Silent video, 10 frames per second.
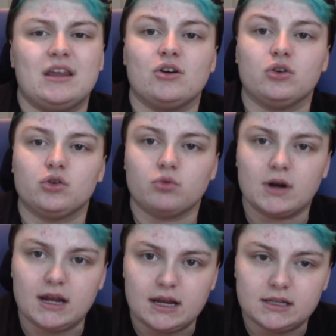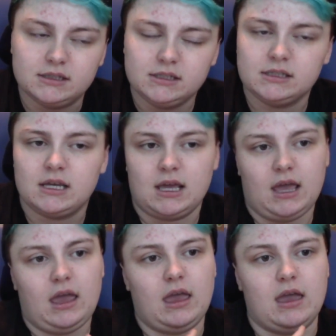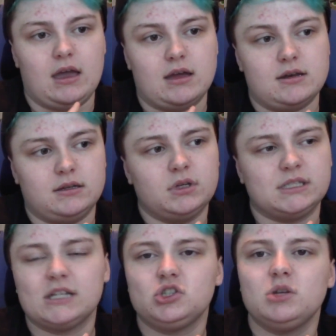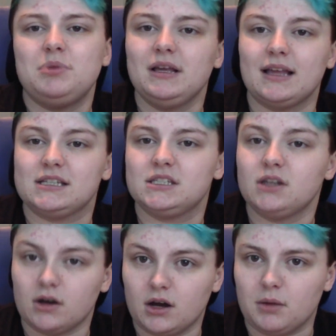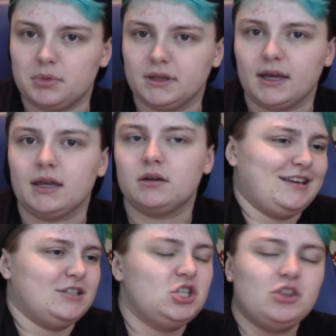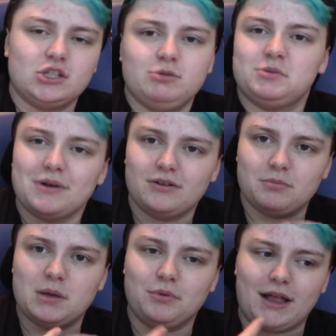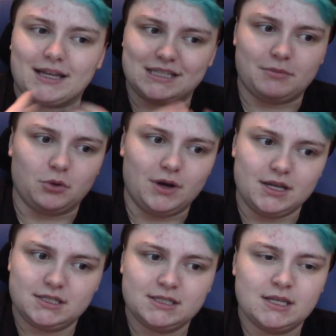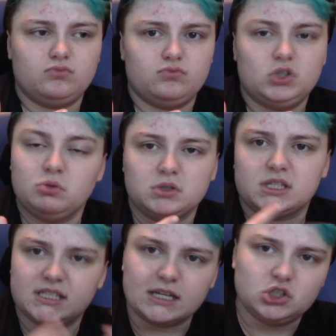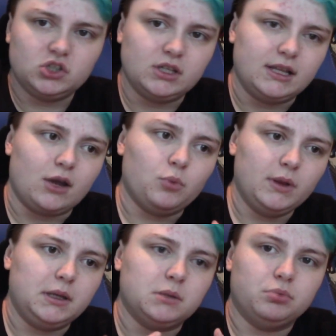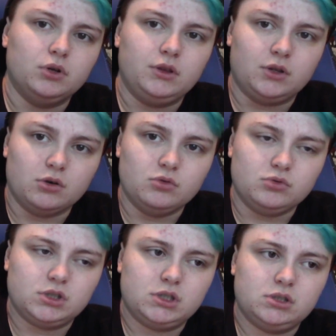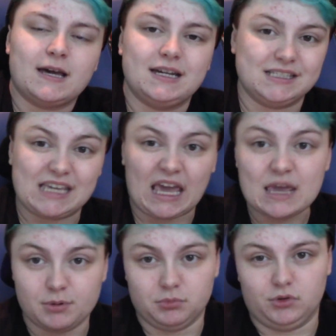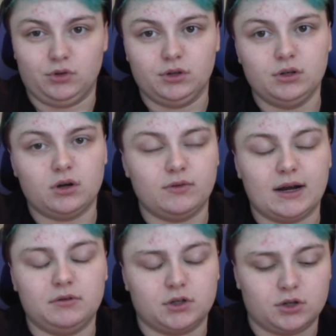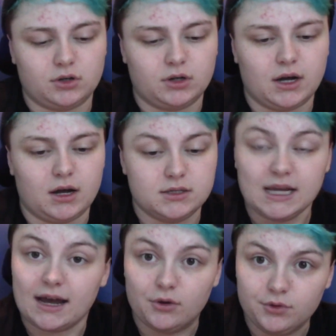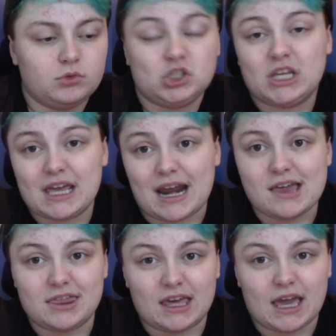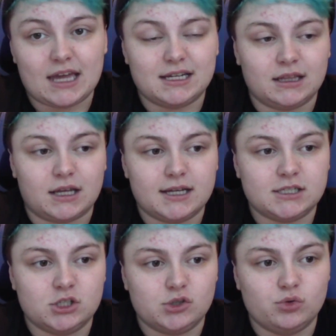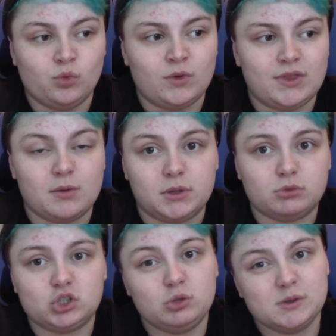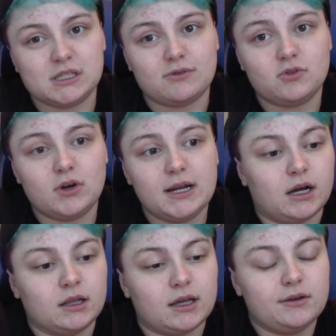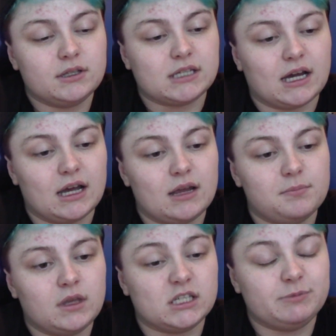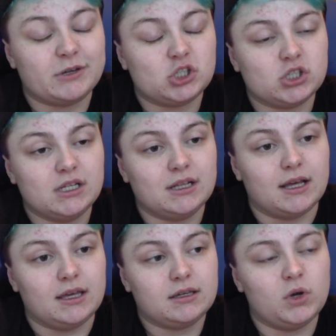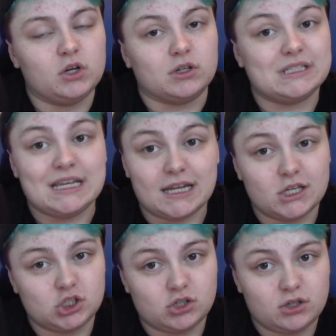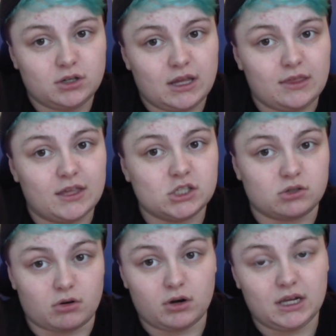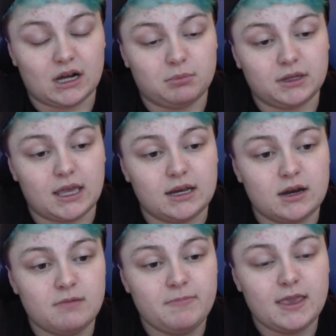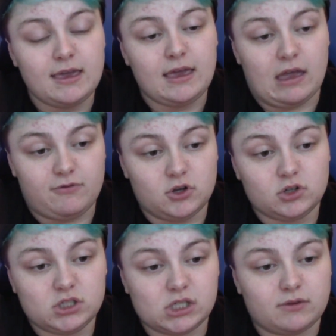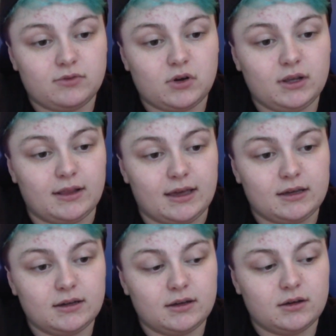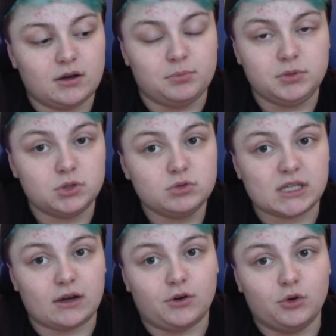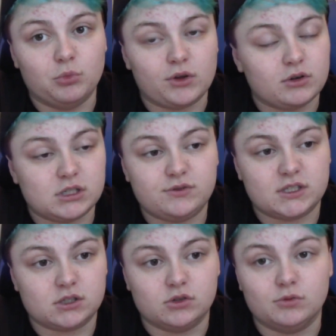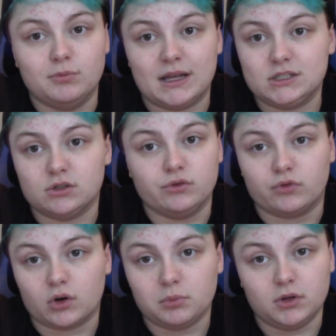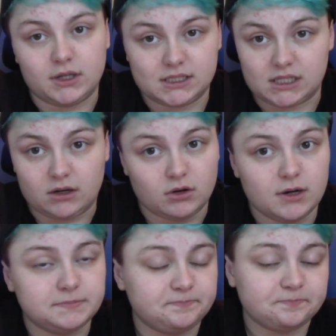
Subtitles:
her grades and essentially being, like, stuck up and, like, she thought she was better than people academic-wise. She was essentially, like, willing to put those not as capable around her down, which again I think had a lot to do with the abuse she was suffering. A lot of the time, especially like when you're a teenager and things are already complicated, if you're suffering like abuse at home, whether it's physical, mental, verbal, etc.,